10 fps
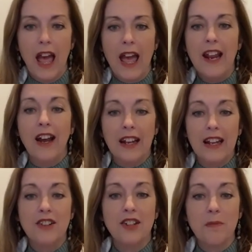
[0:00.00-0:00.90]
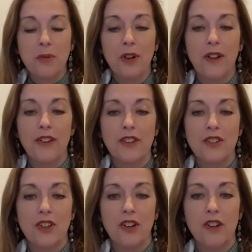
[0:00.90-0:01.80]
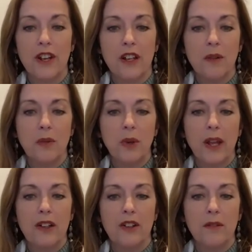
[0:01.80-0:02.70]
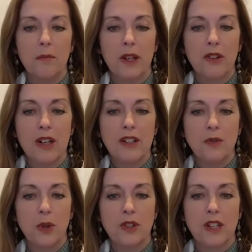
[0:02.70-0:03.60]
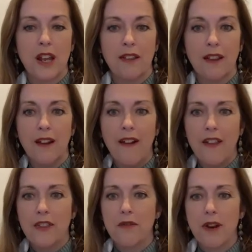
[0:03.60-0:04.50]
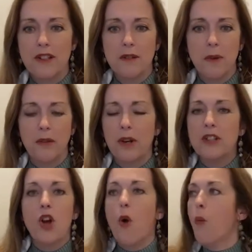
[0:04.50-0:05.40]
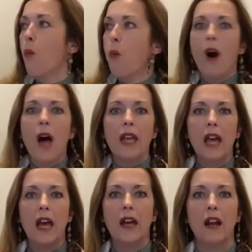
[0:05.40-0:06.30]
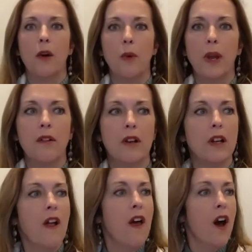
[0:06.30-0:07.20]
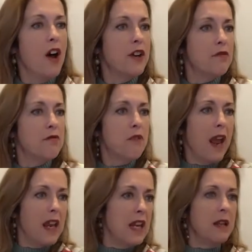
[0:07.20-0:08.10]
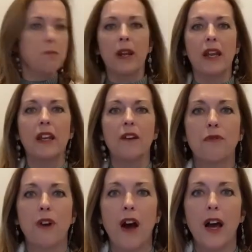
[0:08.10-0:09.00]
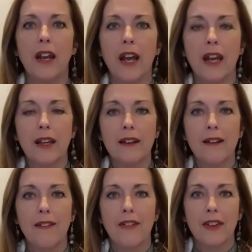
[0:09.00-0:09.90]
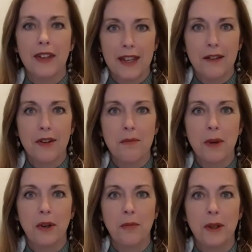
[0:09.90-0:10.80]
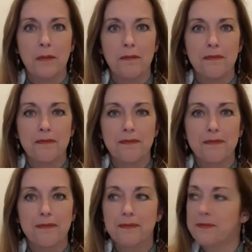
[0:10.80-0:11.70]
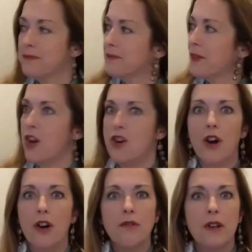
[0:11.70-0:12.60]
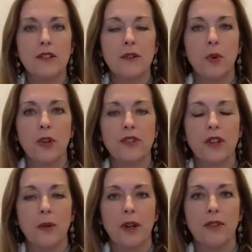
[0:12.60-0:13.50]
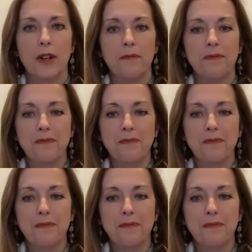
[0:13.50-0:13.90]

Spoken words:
And I'd literally put on this turtleneck and I went, well, hang on, my greens work together, the reds are my reds, why can't I wear it on a rainy bleak Friday here in Melbourne? No reason whatsoever.